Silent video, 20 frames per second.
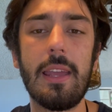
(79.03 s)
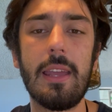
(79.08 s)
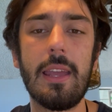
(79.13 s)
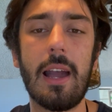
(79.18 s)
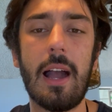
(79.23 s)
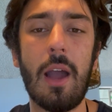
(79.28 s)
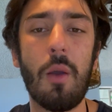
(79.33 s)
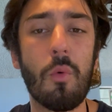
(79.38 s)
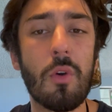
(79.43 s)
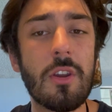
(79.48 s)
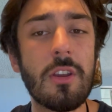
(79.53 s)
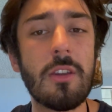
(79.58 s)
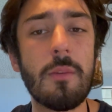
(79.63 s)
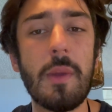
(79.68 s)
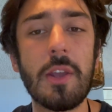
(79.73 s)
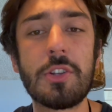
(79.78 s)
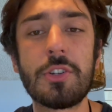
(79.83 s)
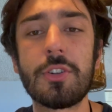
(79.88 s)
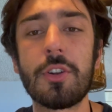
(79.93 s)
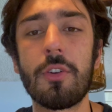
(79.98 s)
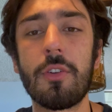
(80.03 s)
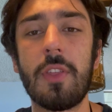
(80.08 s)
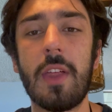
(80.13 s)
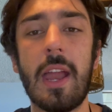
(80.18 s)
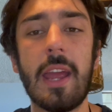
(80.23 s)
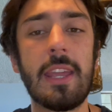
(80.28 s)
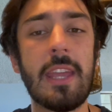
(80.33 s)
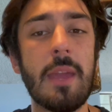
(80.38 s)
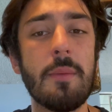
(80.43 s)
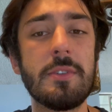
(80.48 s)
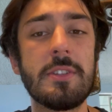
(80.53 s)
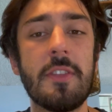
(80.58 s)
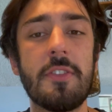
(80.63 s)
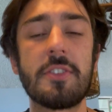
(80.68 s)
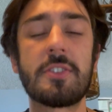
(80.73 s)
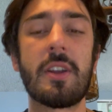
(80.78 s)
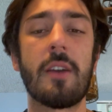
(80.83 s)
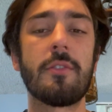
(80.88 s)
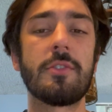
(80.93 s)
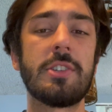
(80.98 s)
I wanted to make sure that I came into
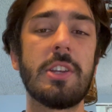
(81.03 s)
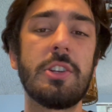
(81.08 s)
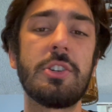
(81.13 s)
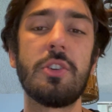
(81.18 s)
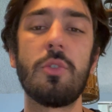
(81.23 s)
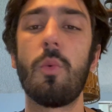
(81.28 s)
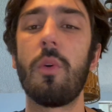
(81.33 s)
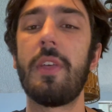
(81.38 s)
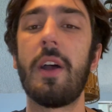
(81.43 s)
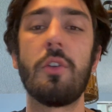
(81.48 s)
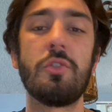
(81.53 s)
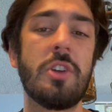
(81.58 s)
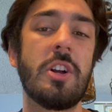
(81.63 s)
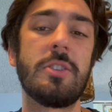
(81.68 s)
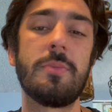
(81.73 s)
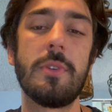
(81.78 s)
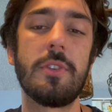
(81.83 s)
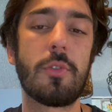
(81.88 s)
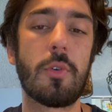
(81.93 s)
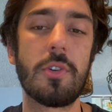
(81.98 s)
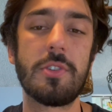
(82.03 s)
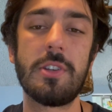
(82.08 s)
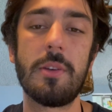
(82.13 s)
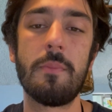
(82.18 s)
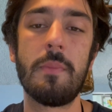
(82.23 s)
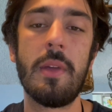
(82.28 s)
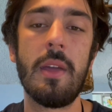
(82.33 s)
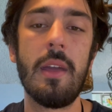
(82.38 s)
this conversation without judgment towards him.